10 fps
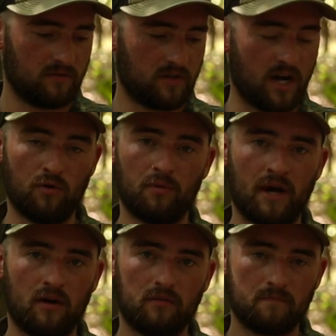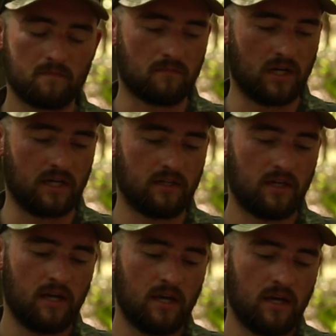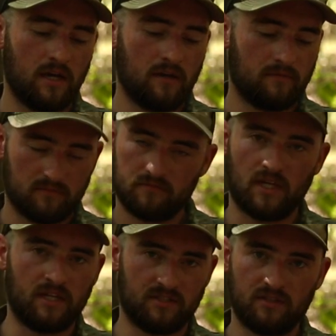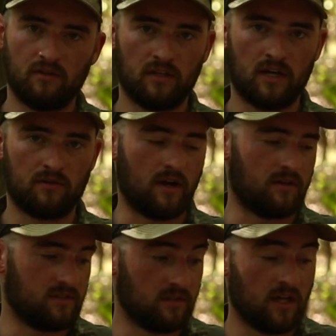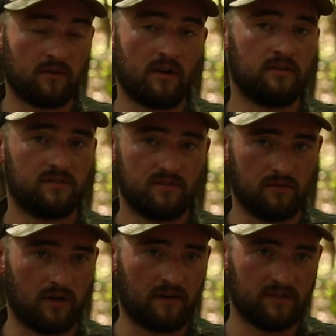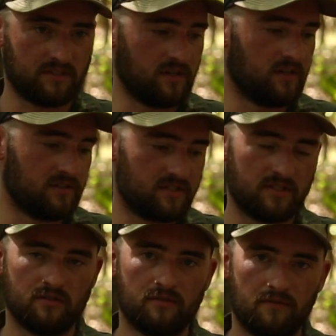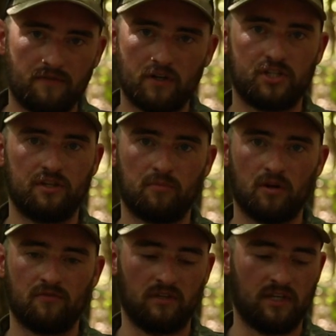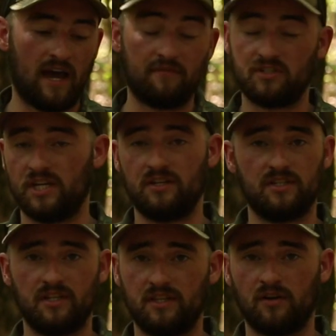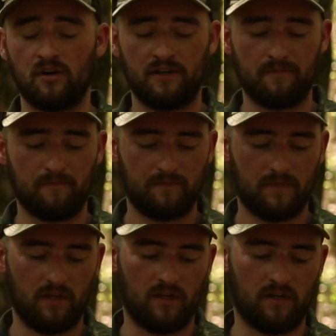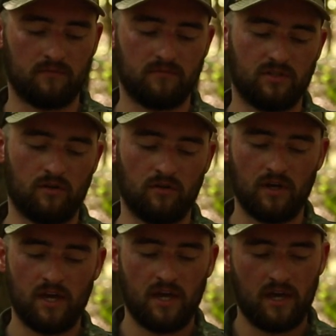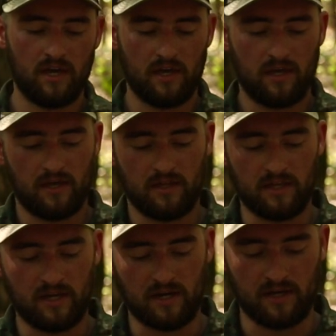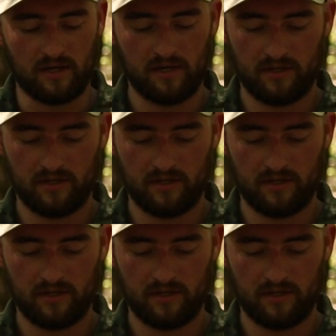cry home about, but it is still a lot of rounds, and a lot of rounds to have this gun still functioning perfectly. I haven't changed anything on it. So the